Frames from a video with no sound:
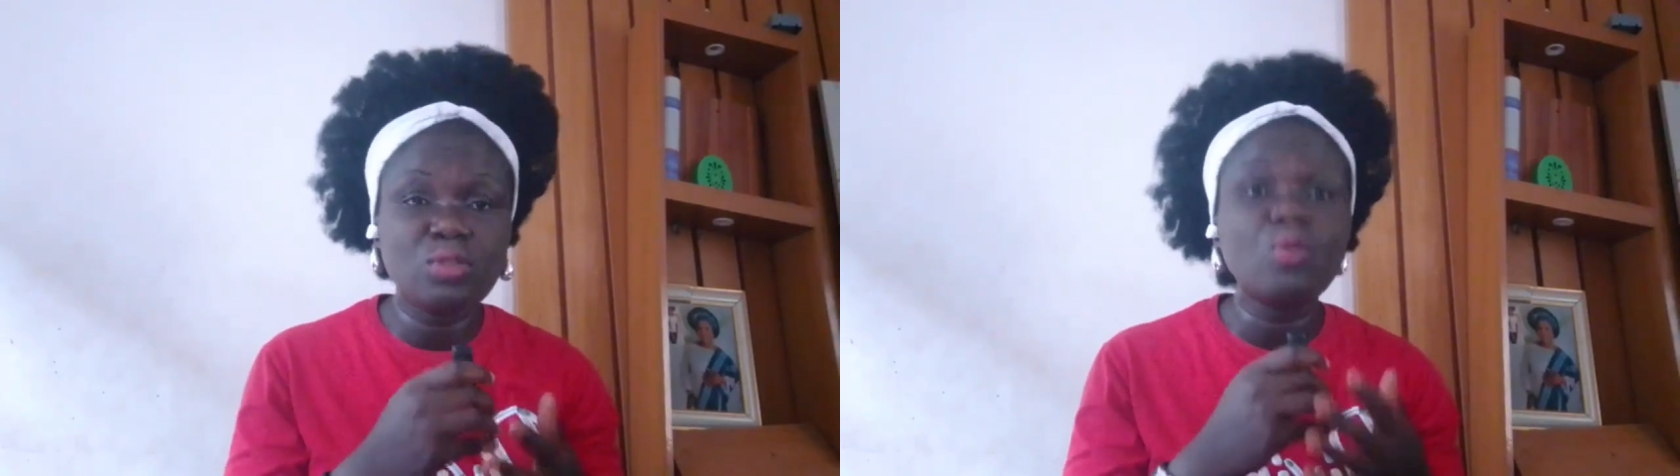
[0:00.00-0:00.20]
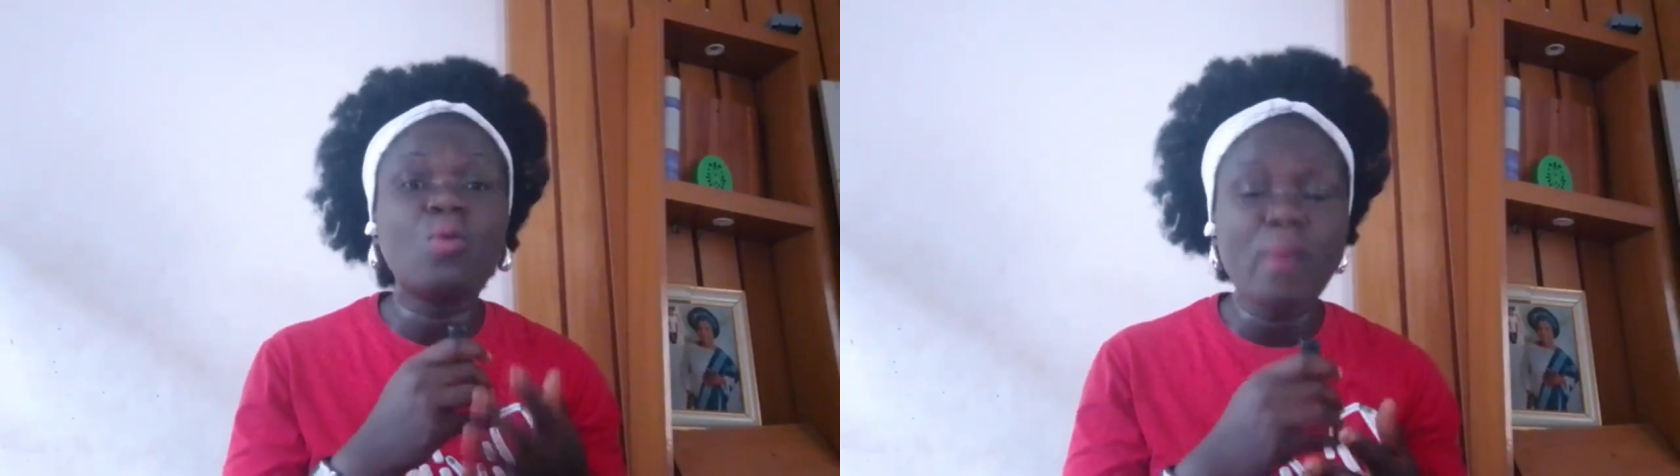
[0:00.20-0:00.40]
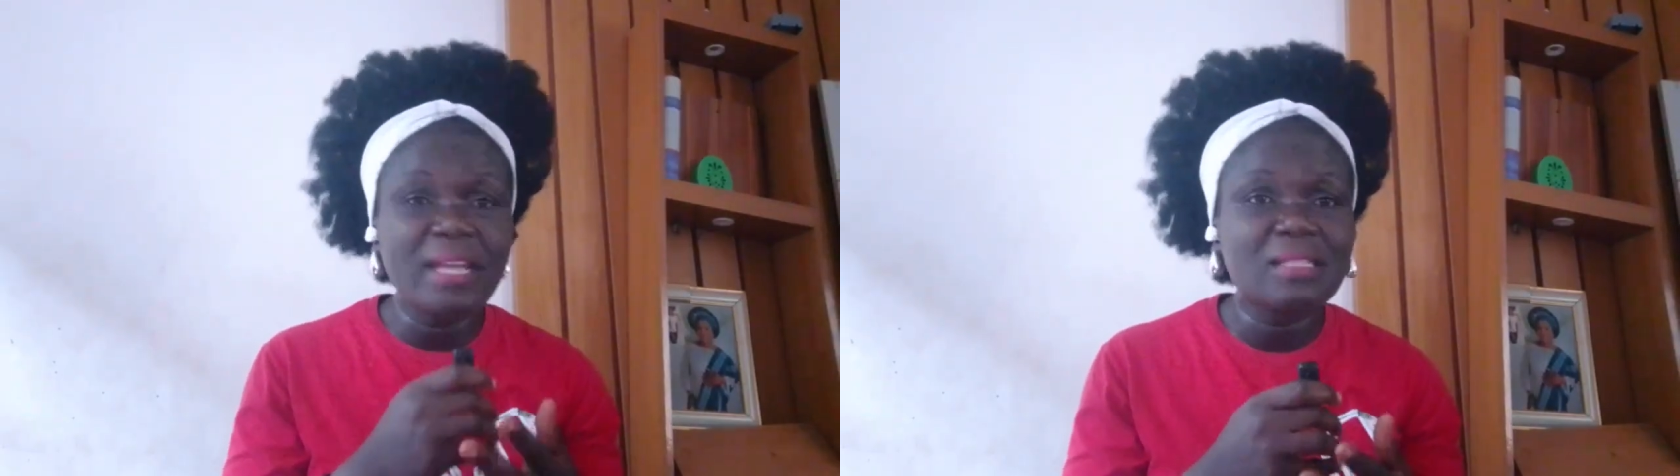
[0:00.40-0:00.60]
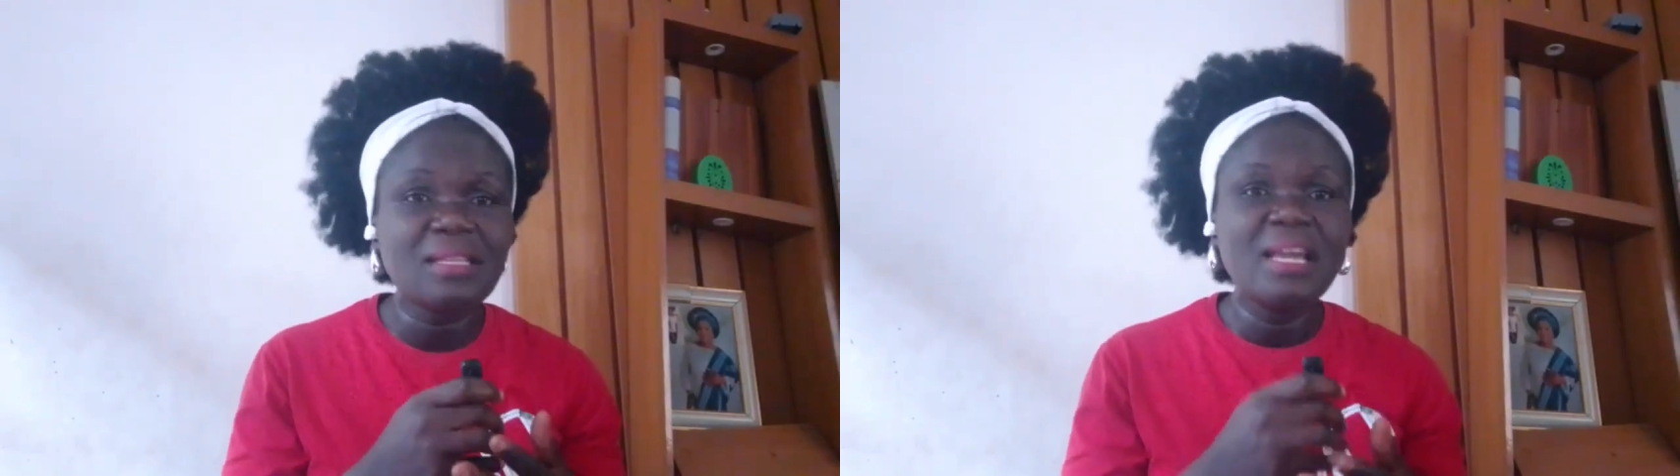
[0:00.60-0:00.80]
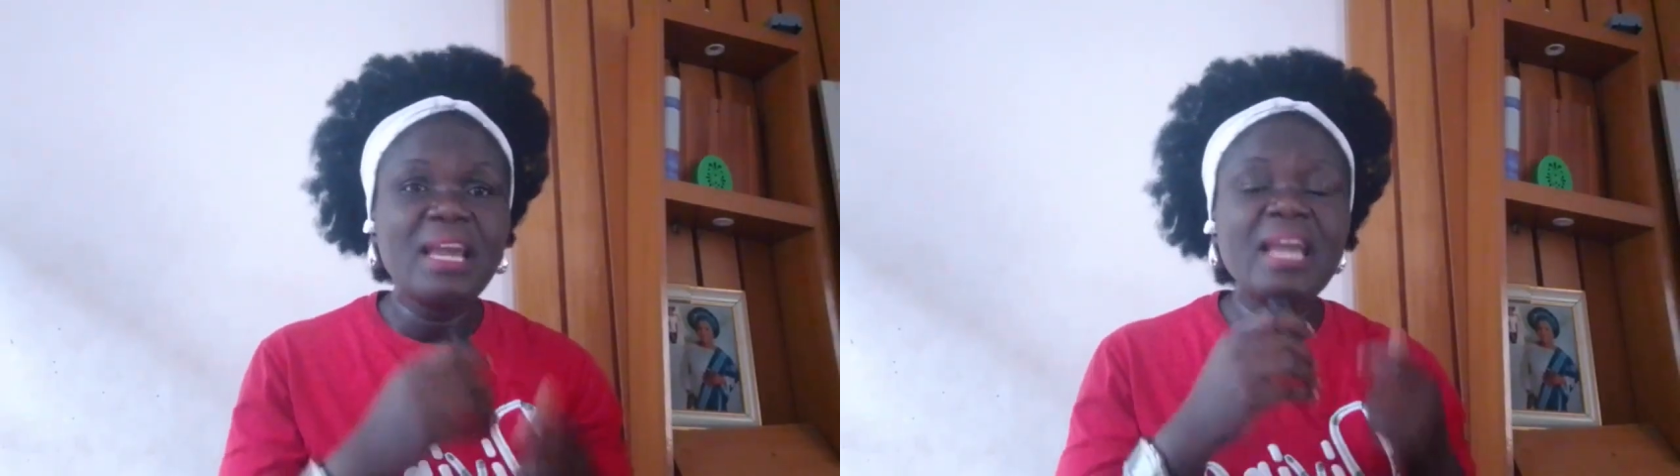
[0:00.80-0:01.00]
to
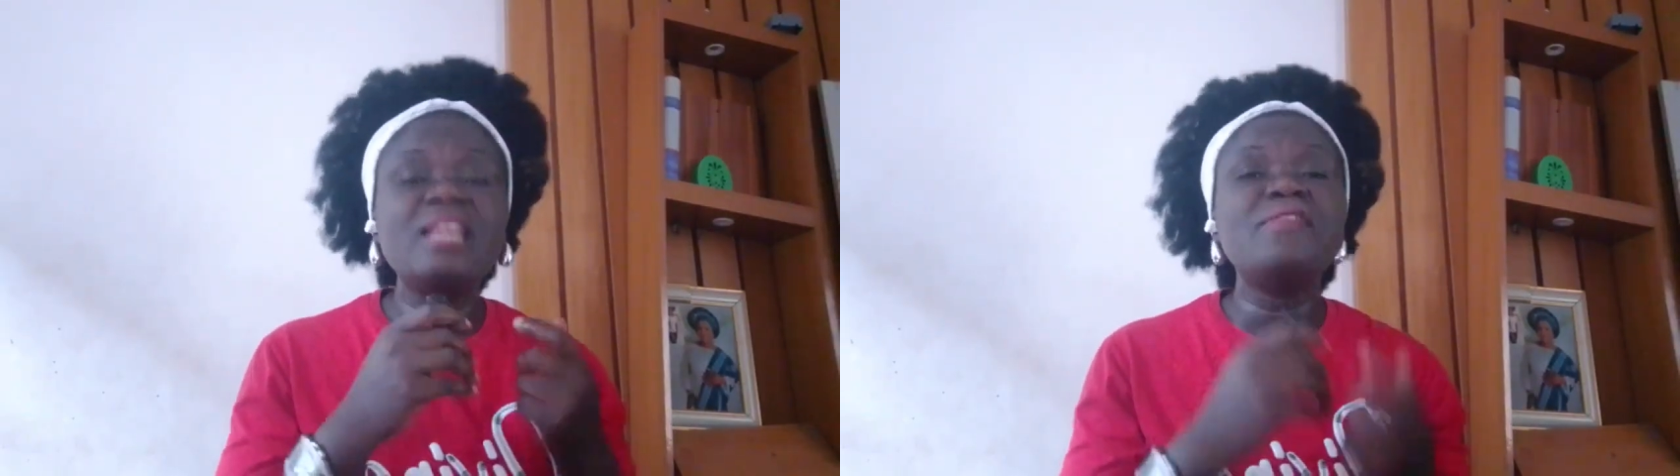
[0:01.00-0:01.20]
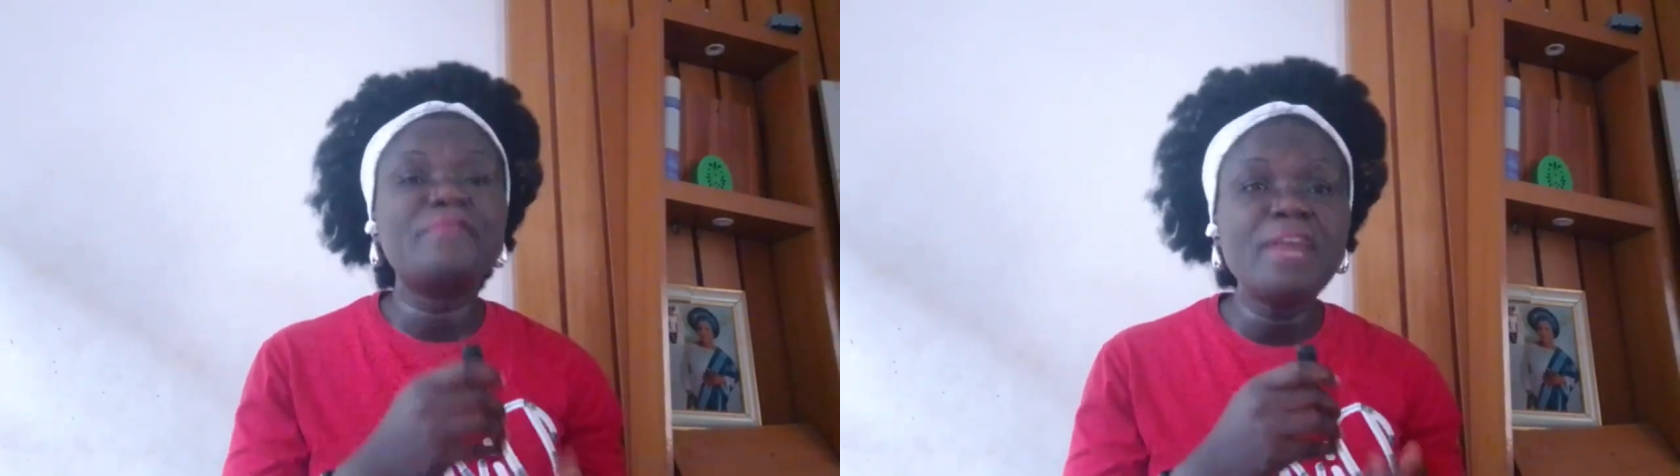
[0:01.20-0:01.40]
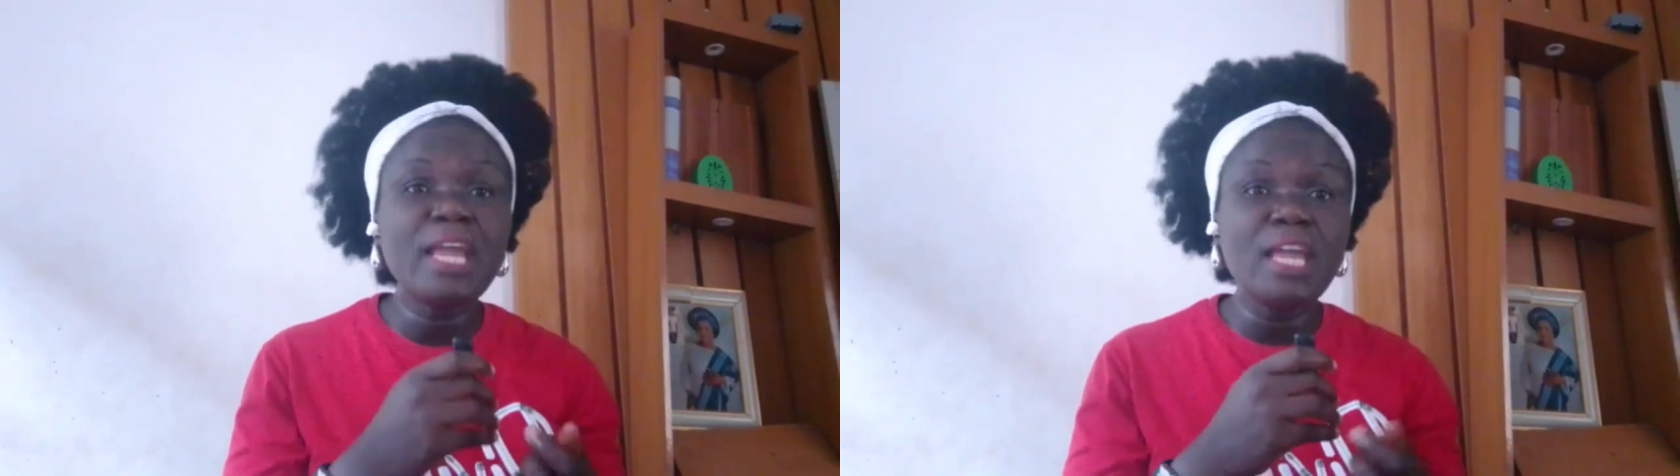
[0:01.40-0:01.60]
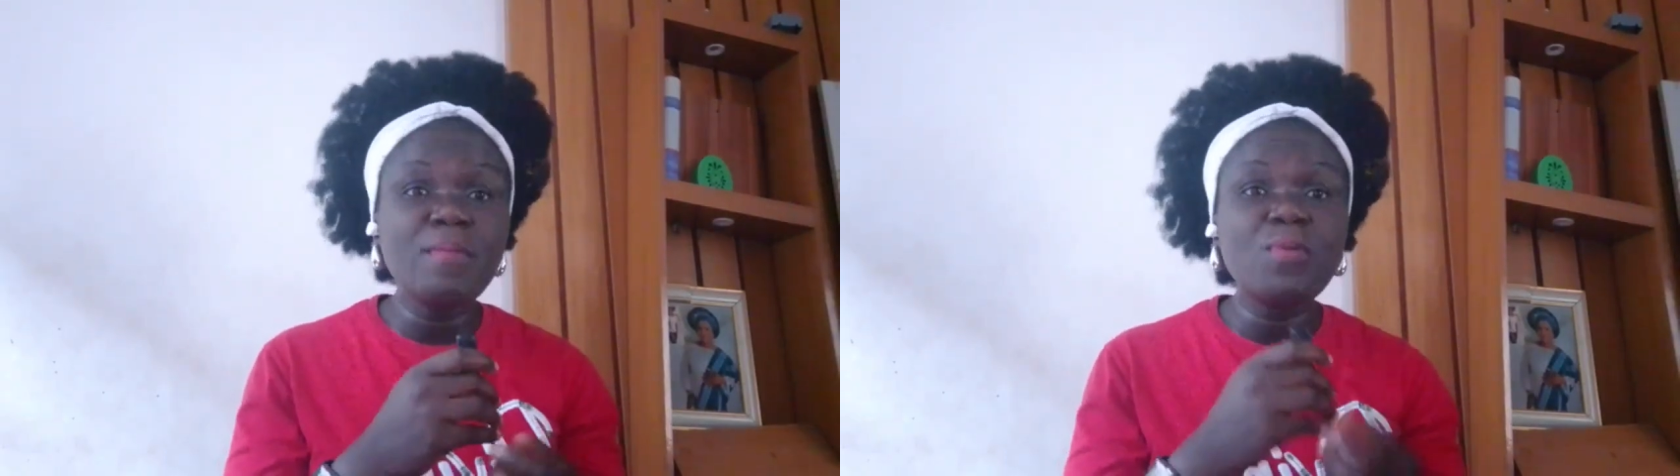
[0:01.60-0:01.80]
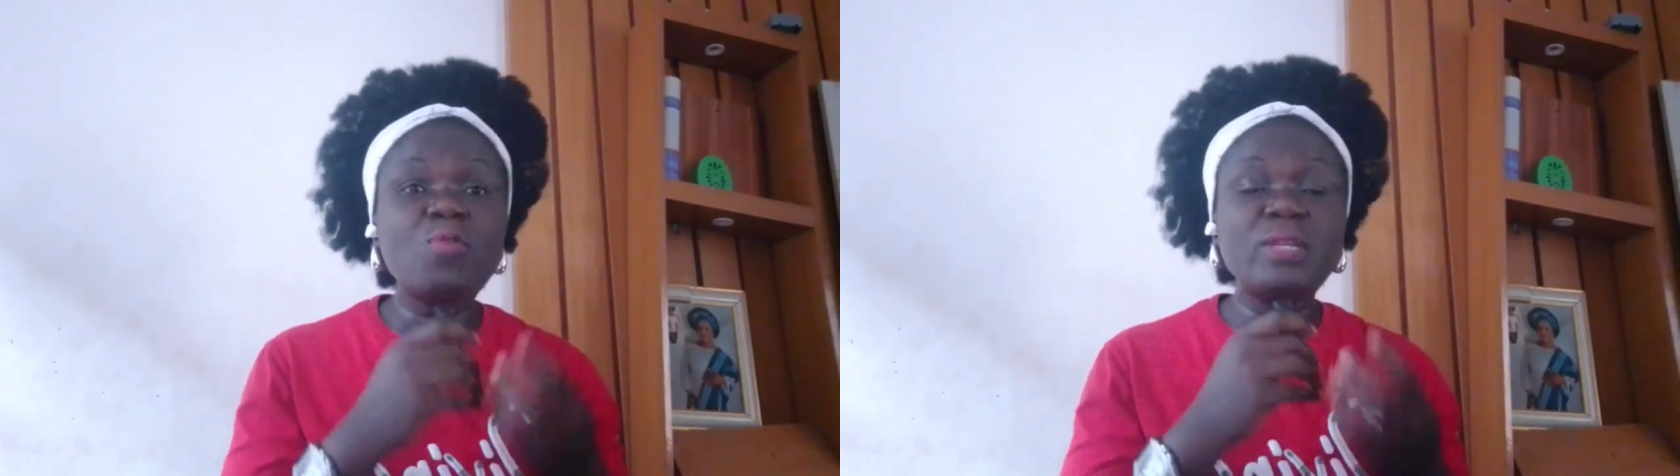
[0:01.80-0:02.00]
quit in a free
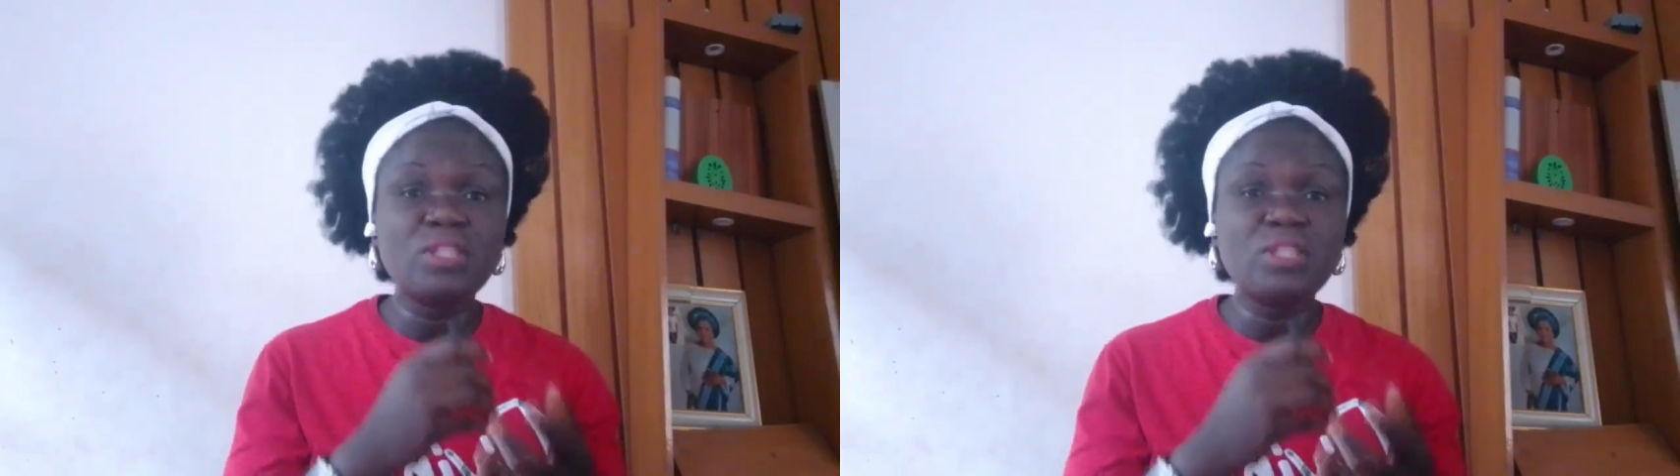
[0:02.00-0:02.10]
ebook,